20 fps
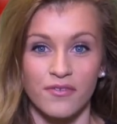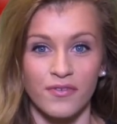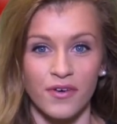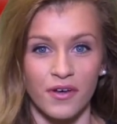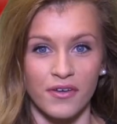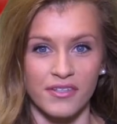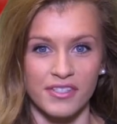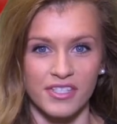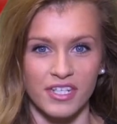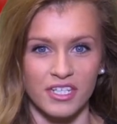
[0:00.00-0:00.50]

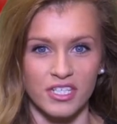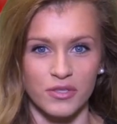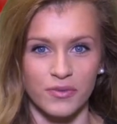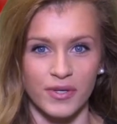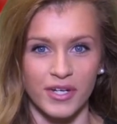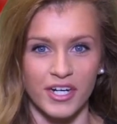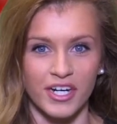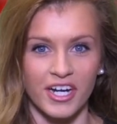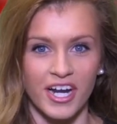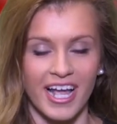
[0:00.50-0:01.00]
follow us on
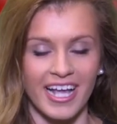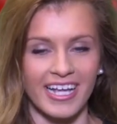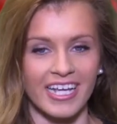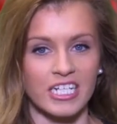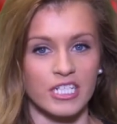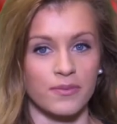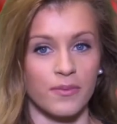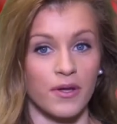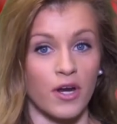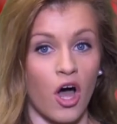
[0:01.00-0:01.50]
Twitter, and
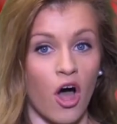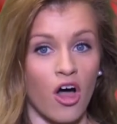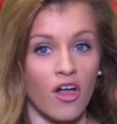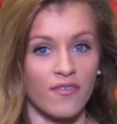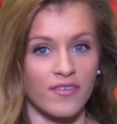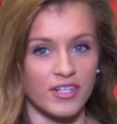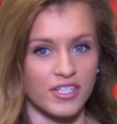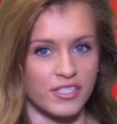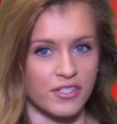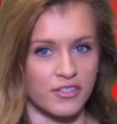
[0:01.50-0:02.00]
catch up on all
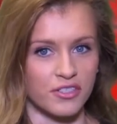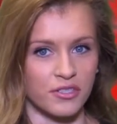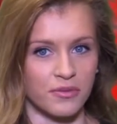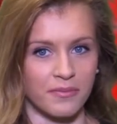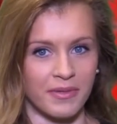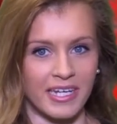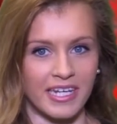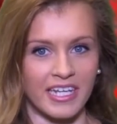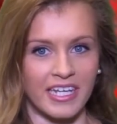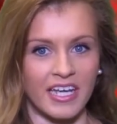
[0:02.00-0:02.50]
of our social
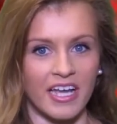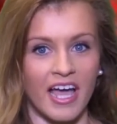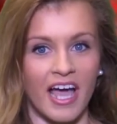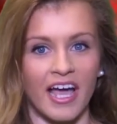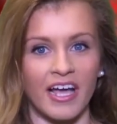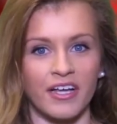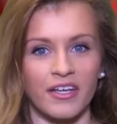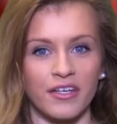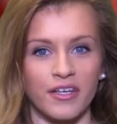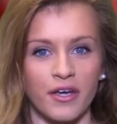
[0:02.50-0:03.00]
media
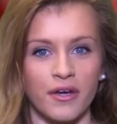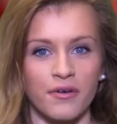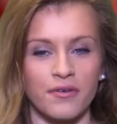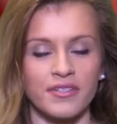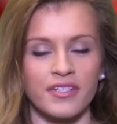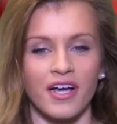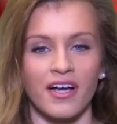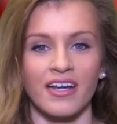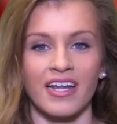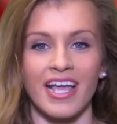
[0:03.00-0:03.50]
at
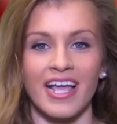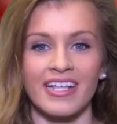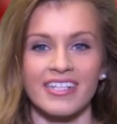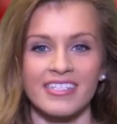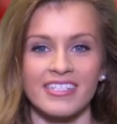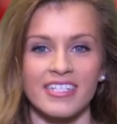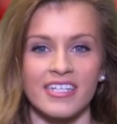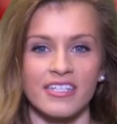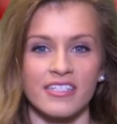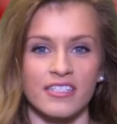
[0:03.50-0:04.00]

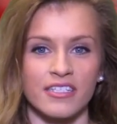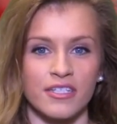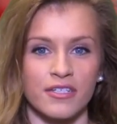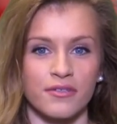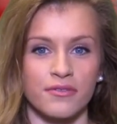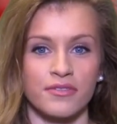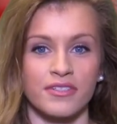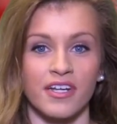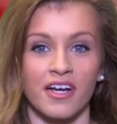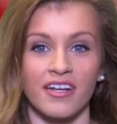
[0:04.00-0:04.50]

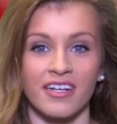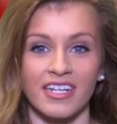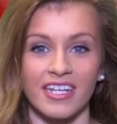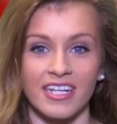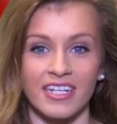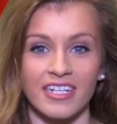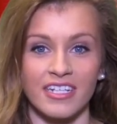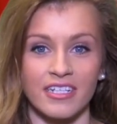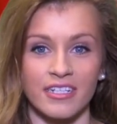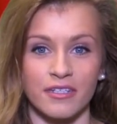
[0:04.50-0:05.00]

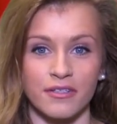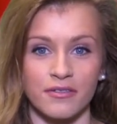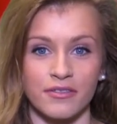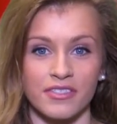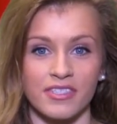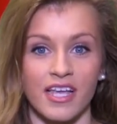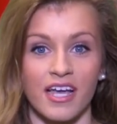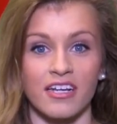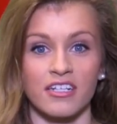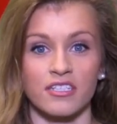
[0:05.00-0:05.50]

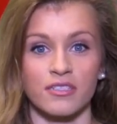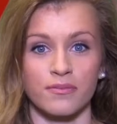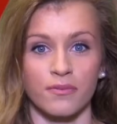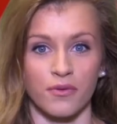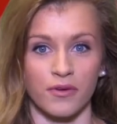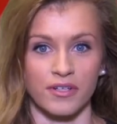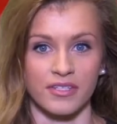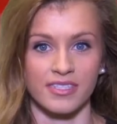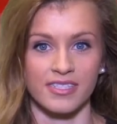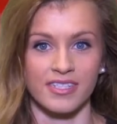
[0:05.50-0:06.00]

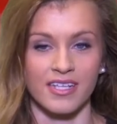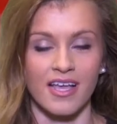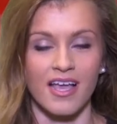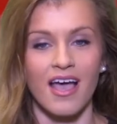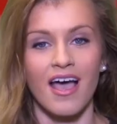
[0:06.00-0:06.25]
go.ncsu.edu/sports.